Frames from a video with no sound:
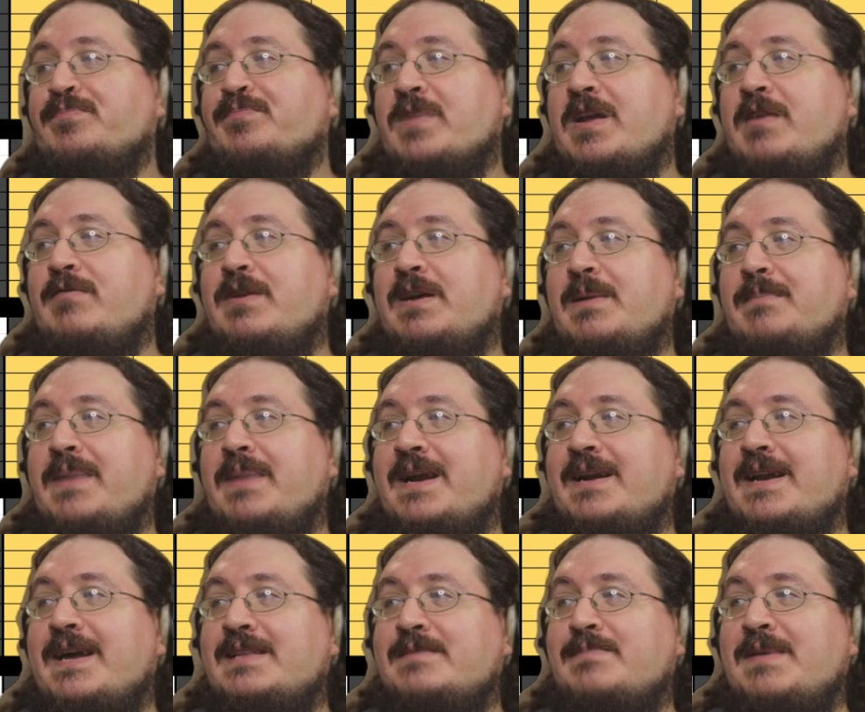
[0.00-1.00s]
if we
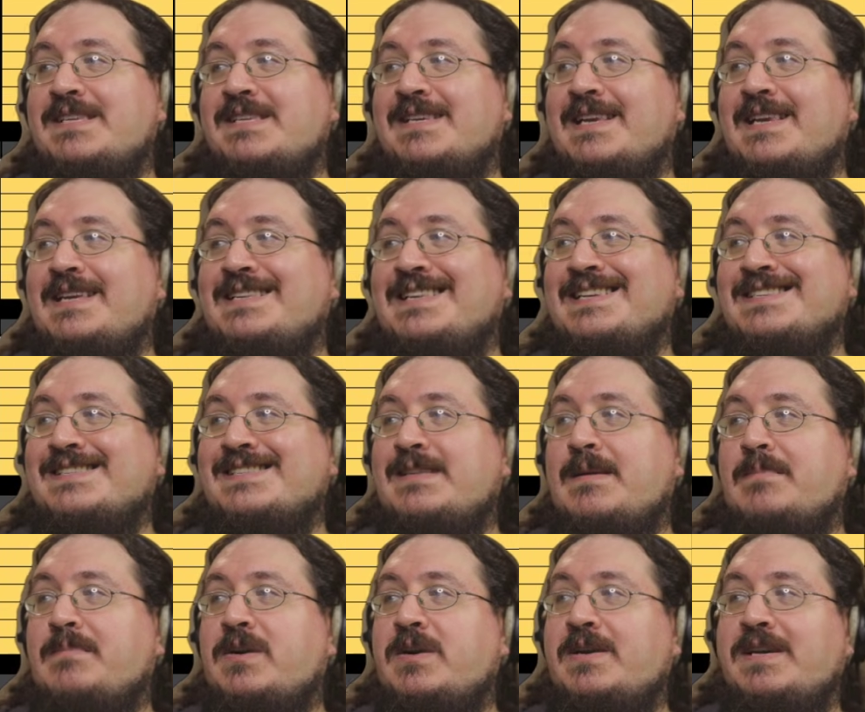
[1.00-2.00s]
compare that, basically this
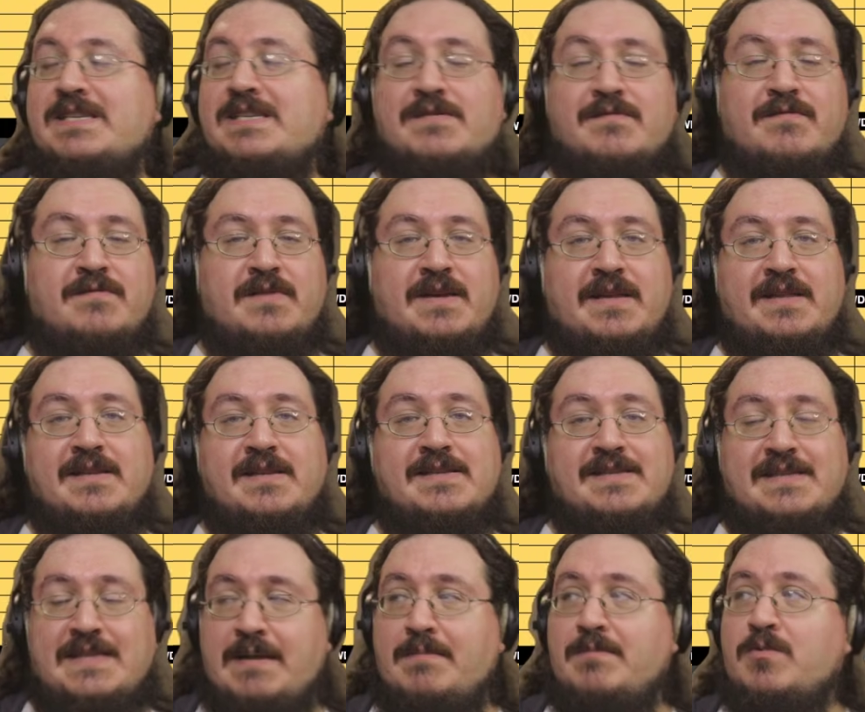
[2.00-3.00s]
number is in the
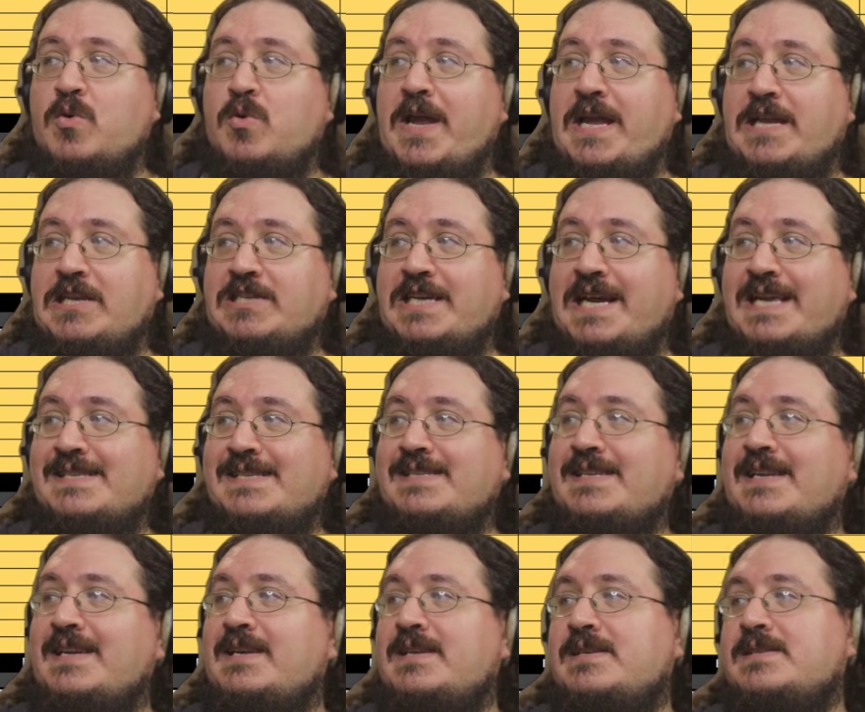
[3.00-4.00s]
same range as
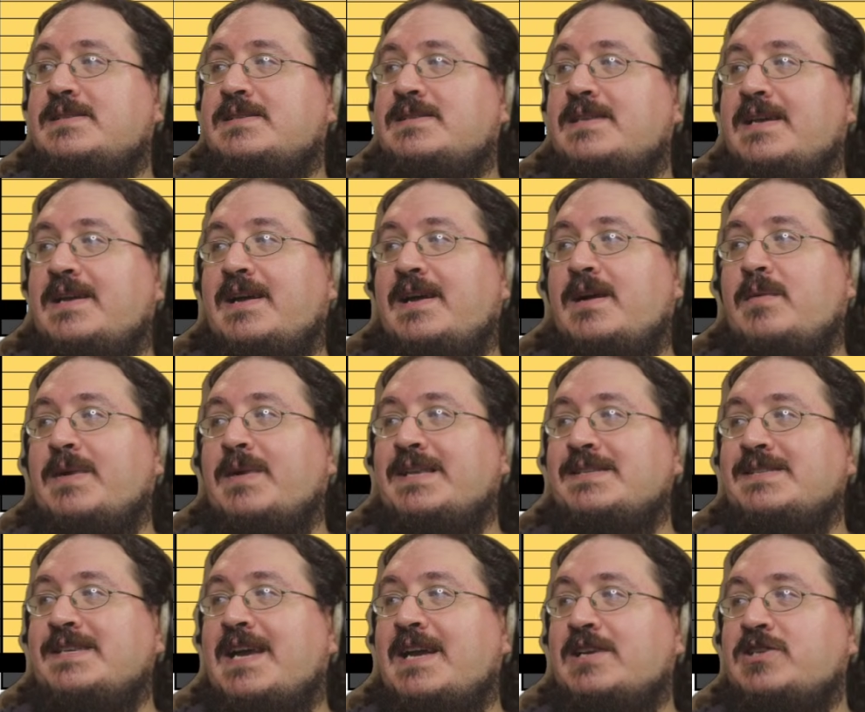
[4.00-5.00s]
these. We
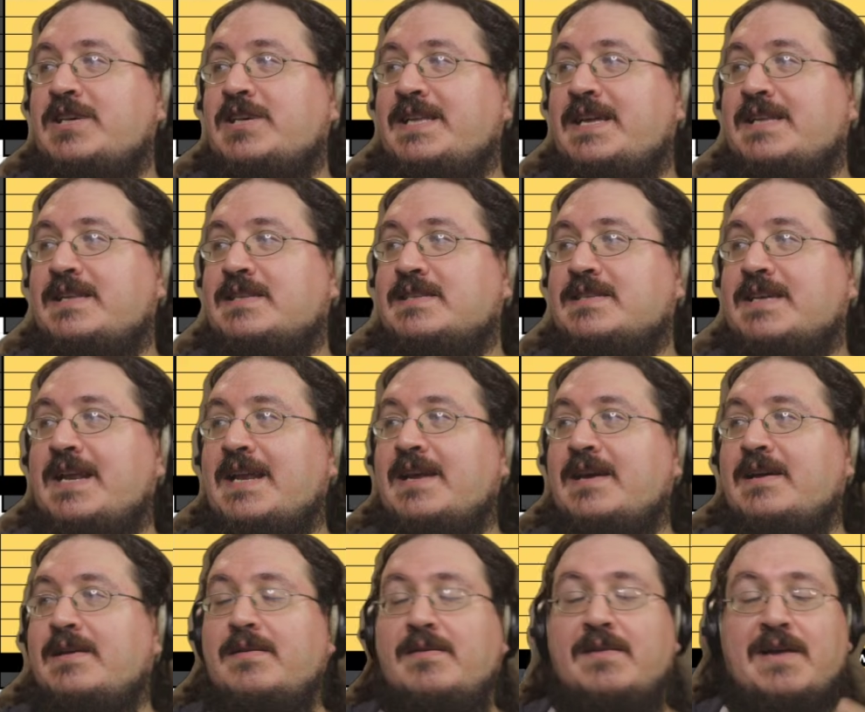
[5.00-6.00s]
can see actually that it's kind
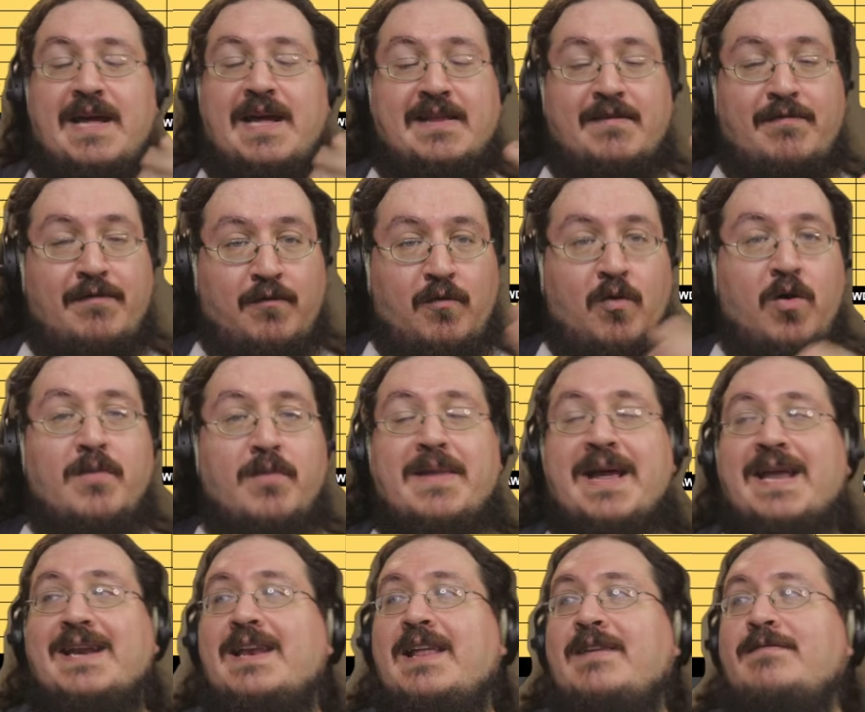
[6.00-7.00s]
of at a
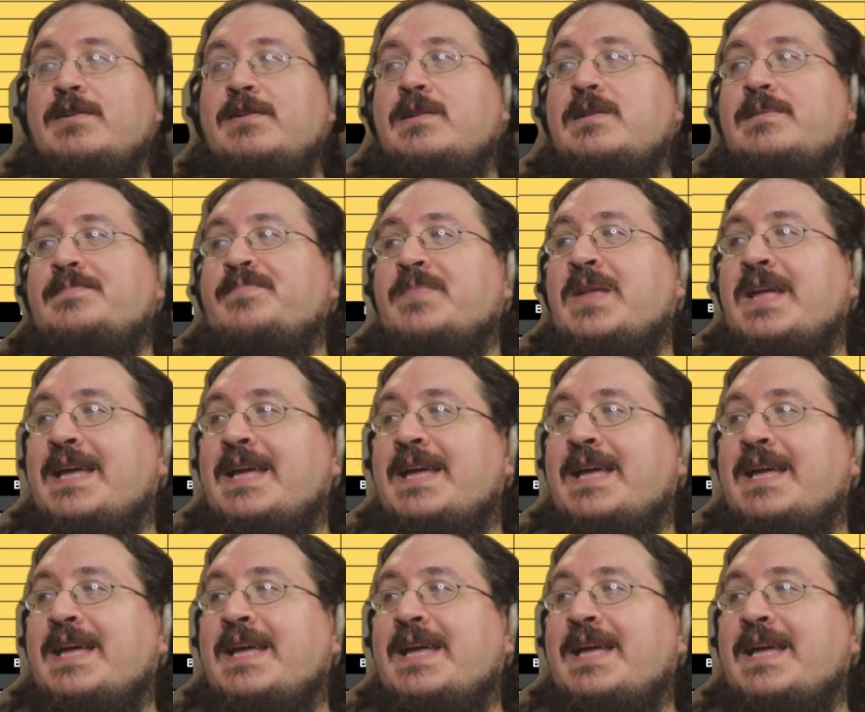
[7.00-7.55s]
4-man level.